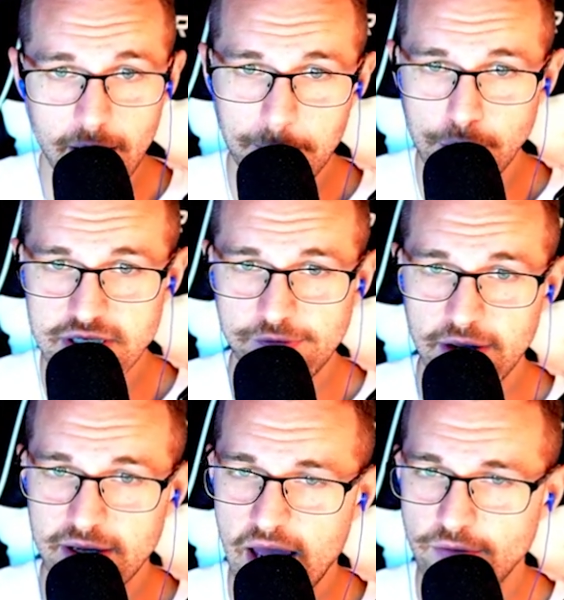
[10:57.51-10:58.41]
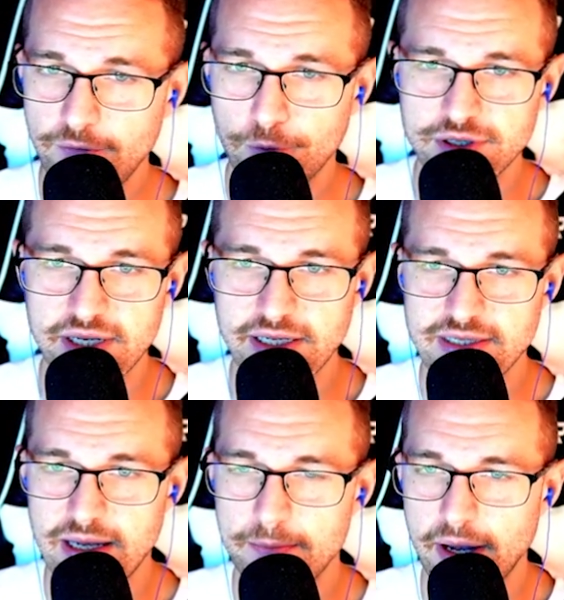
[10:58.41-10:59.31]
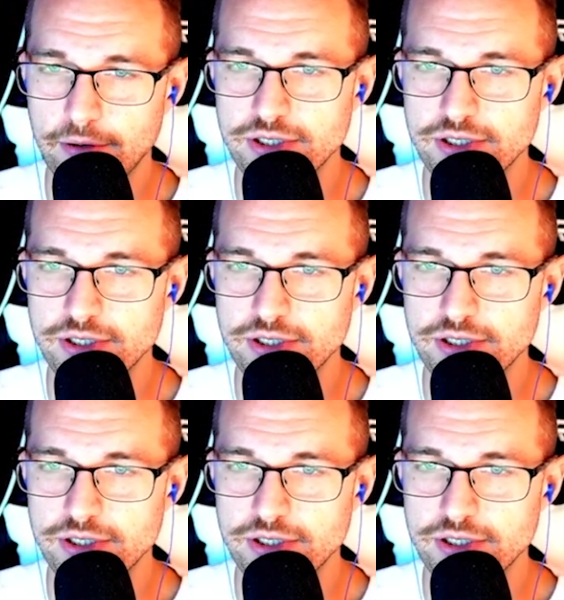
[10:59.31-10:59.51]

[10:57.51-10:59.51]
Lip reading: Bonus effect, every 4 seconds, the empowered